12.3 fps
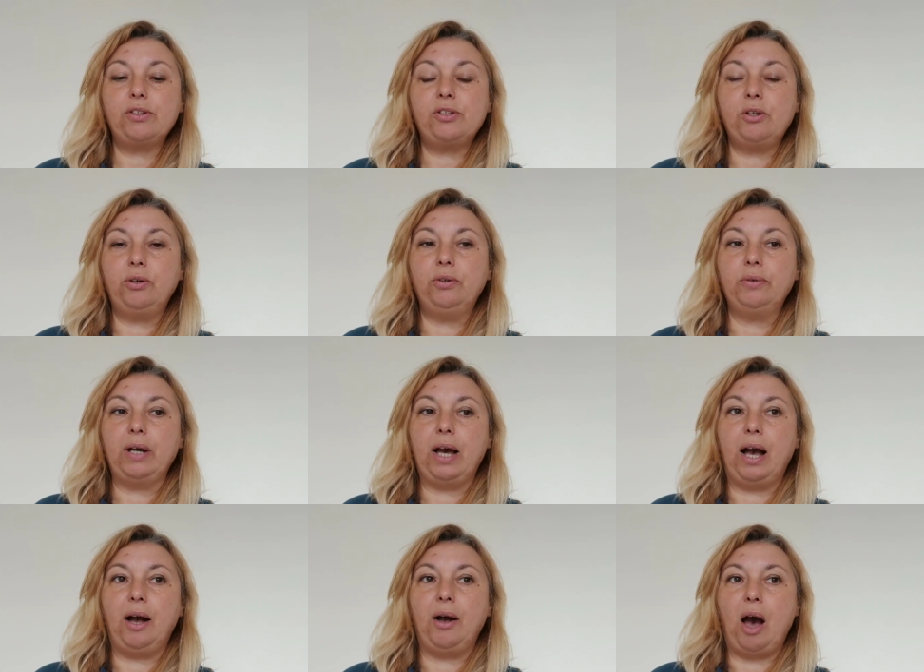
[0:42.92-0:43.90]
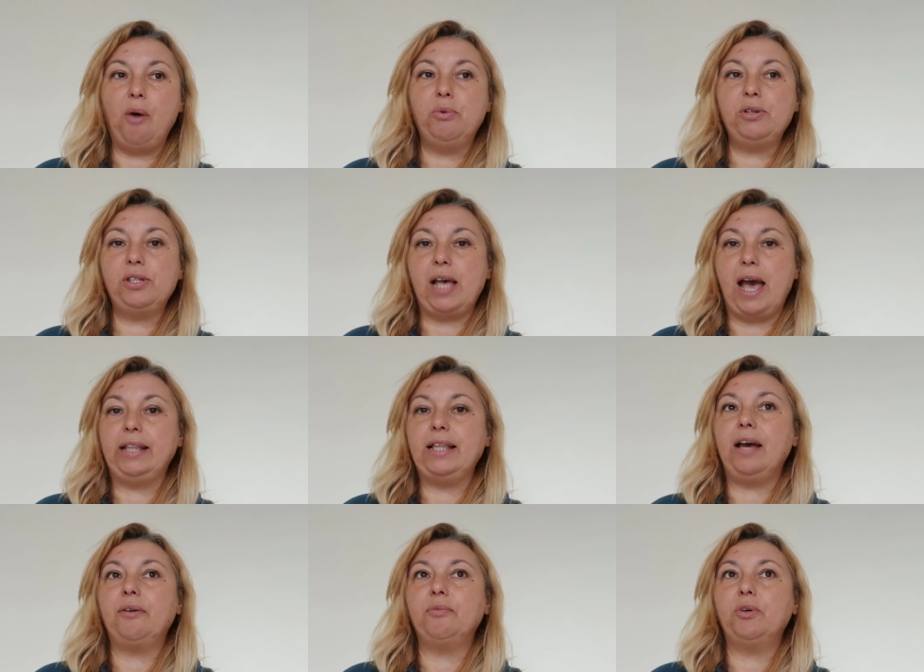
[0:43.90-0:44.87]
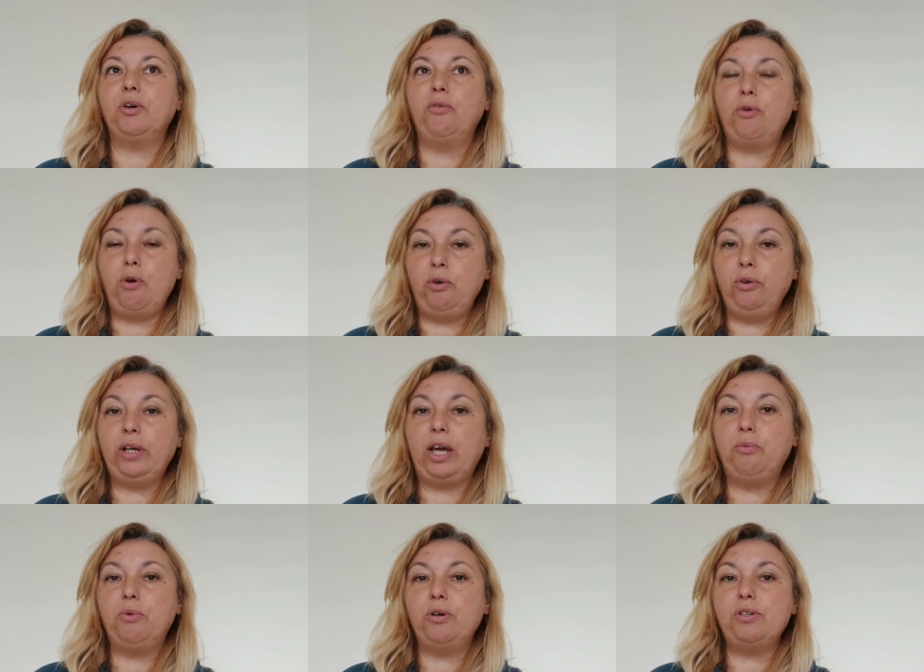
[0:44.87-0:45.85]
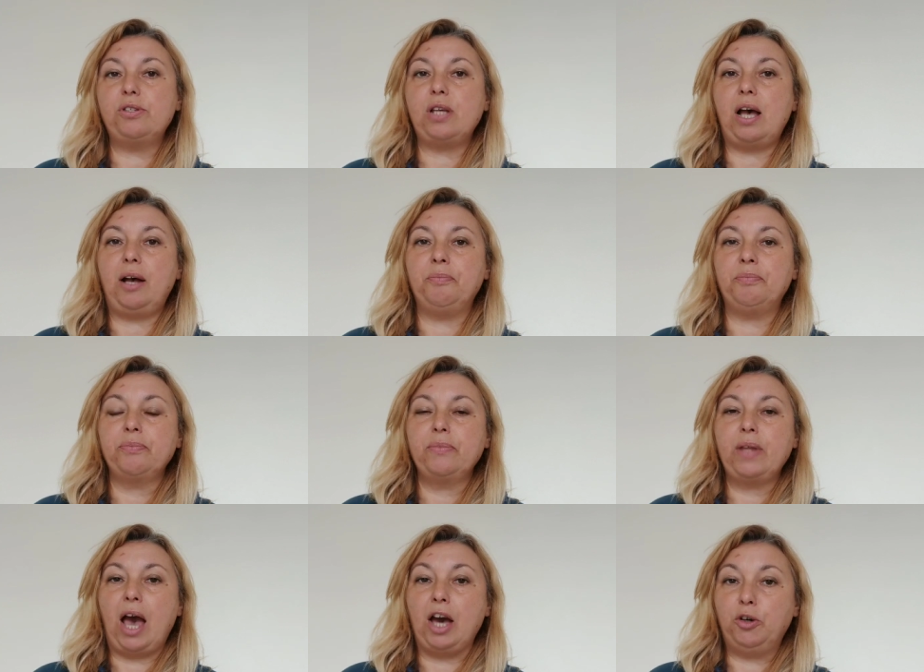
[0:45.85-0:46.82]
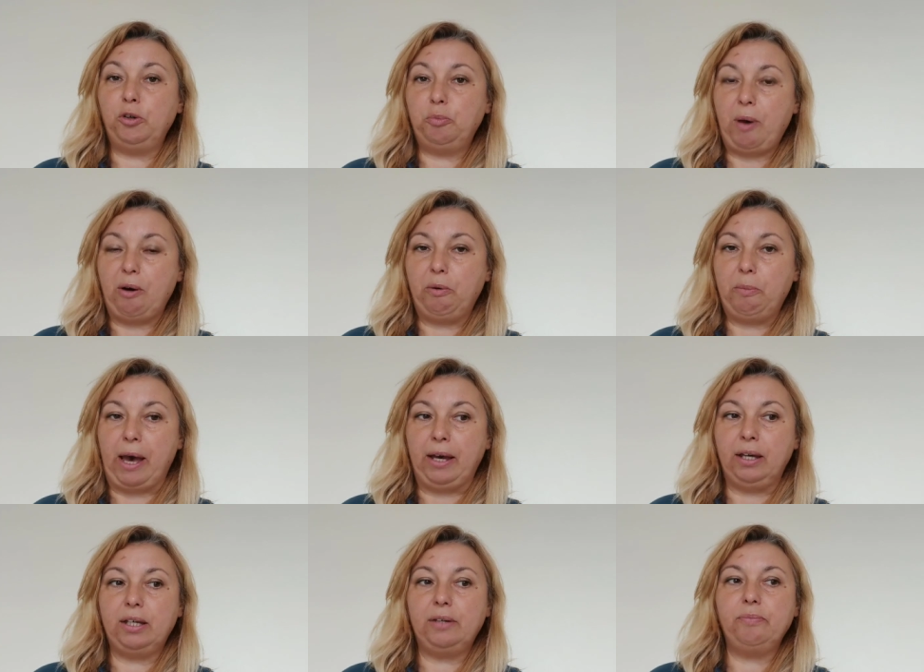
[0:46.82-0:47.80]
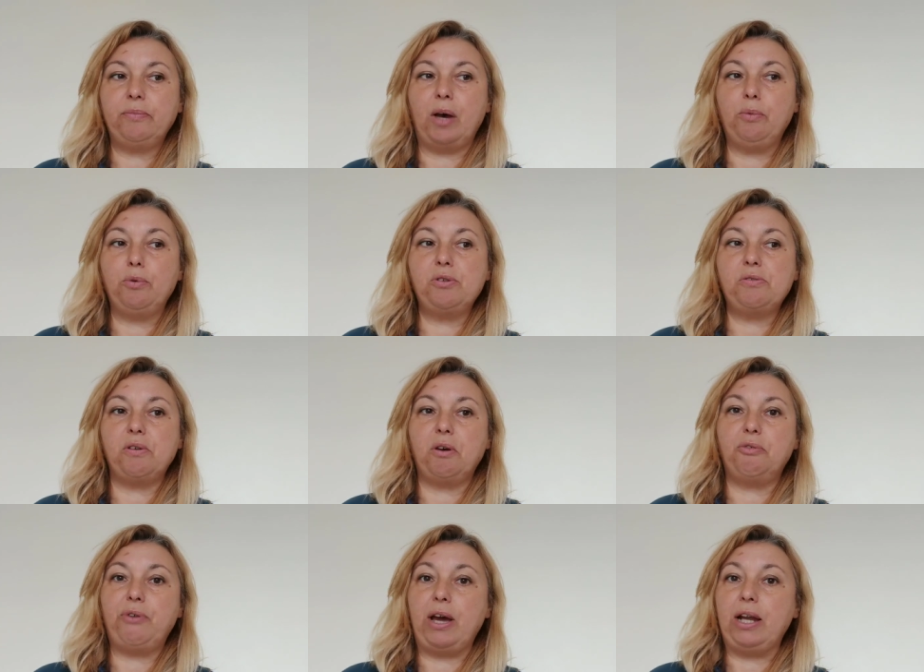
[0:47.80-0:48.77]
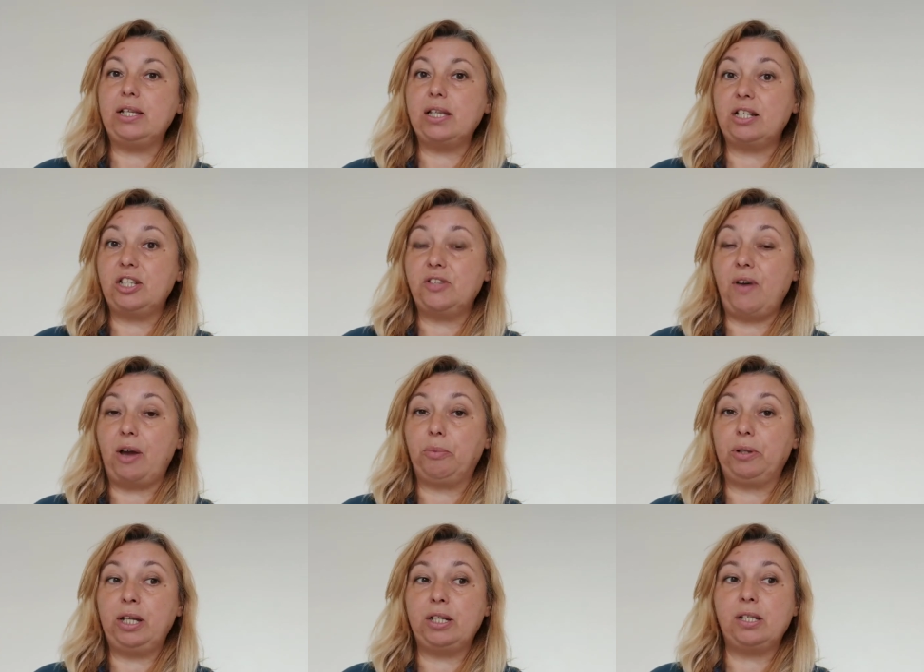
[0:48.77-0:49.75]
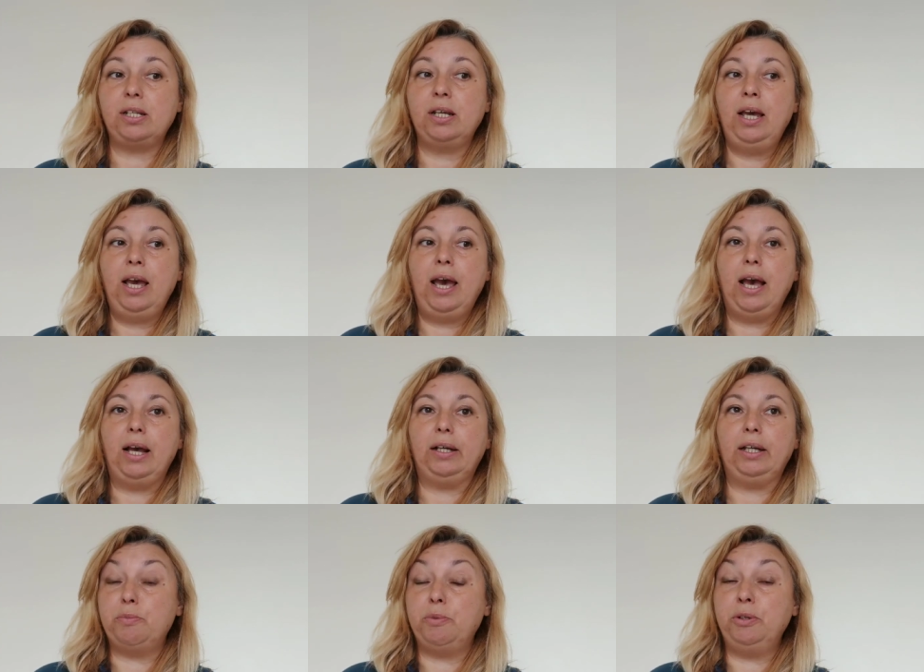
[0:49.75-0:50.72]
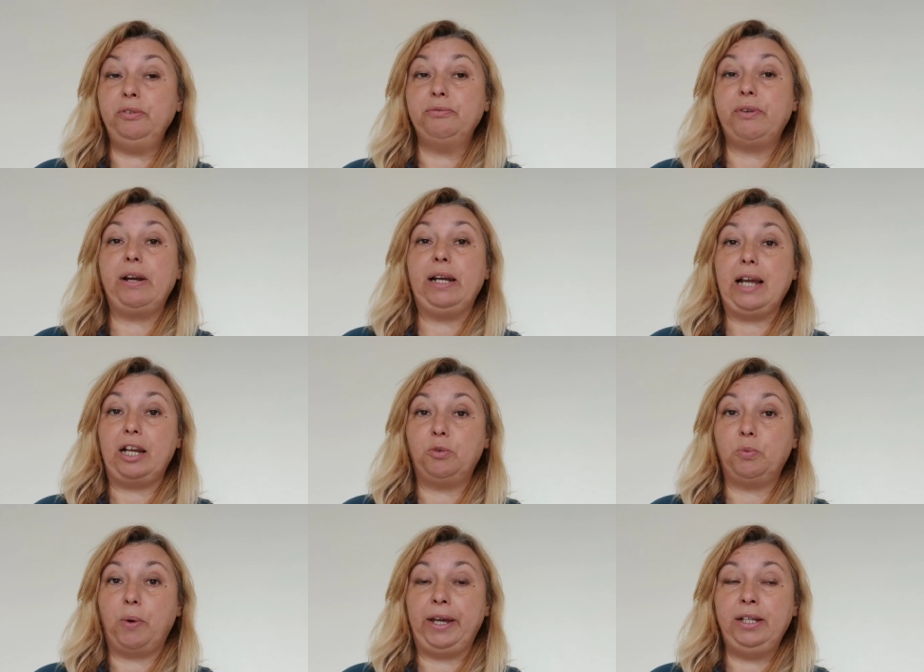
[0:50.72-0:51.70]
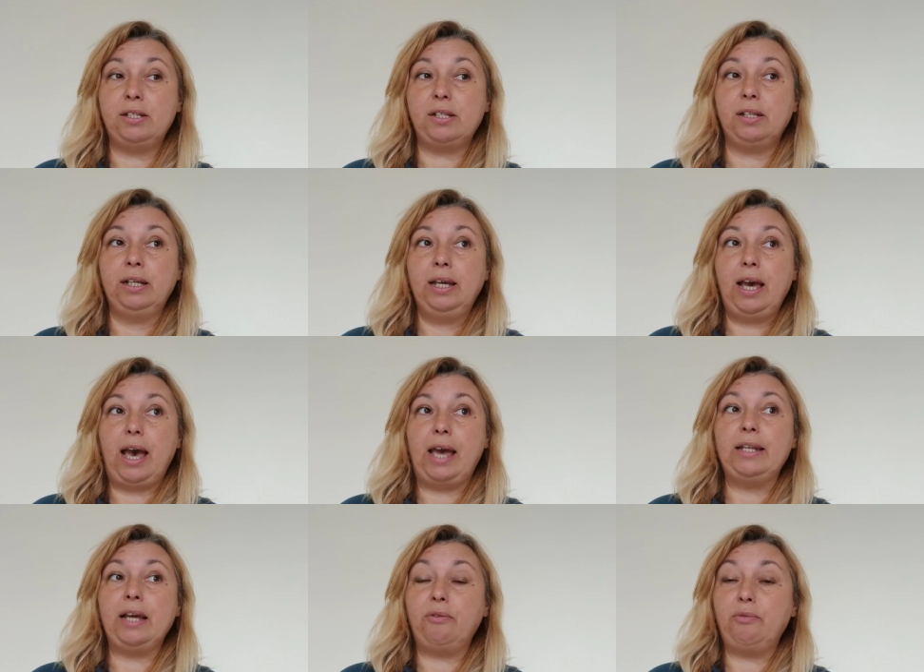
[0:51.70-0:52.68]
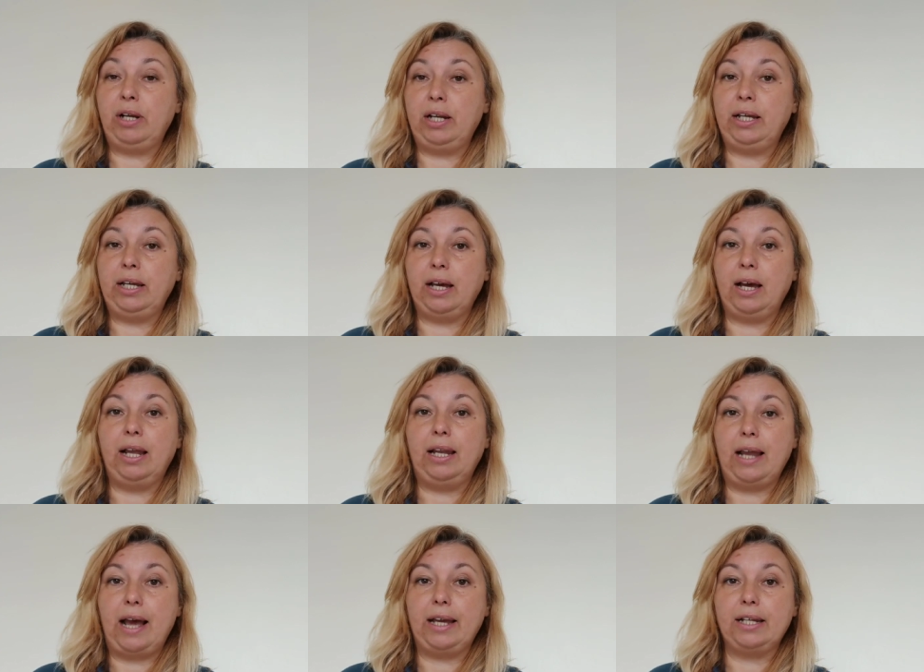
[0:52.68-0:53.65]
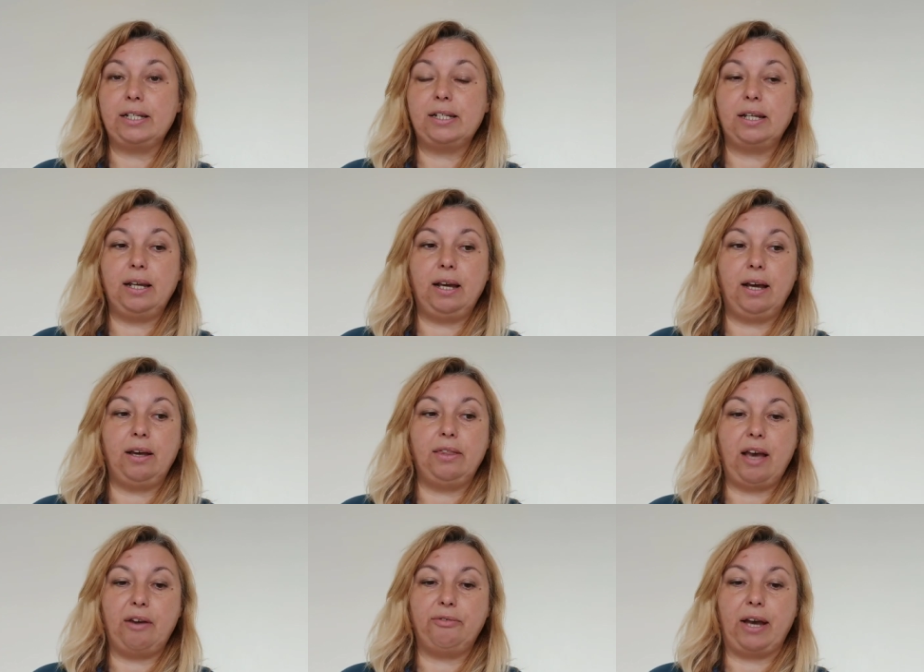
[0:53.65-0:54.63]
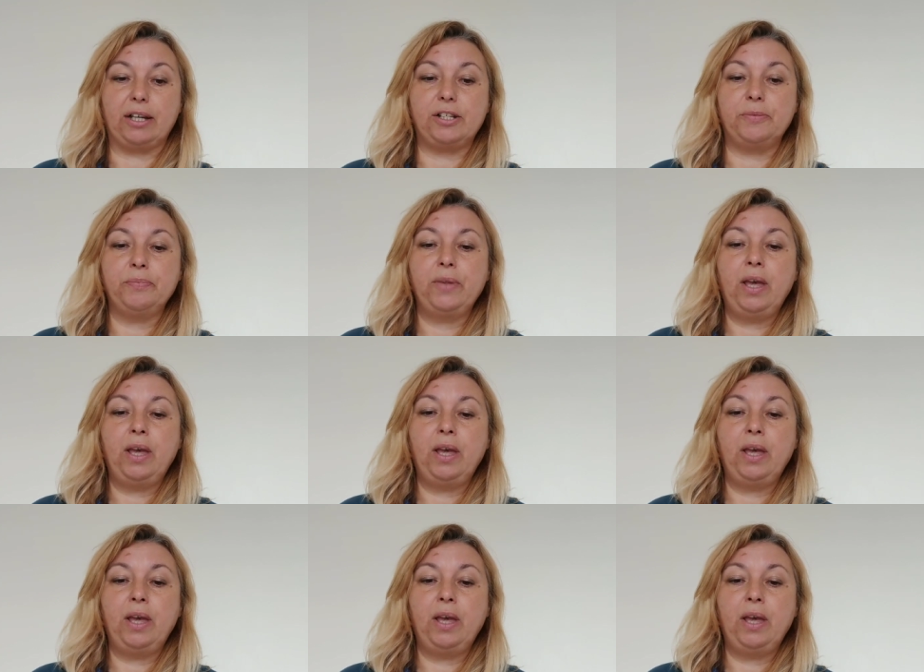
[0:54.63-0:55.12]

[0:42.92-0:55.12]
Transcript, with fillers: So uh, I would say that overall it was um, a good power bank. I was uh, fairly satisfied with it. Portable, very lightweight, and I really uh, liked uh, that fact.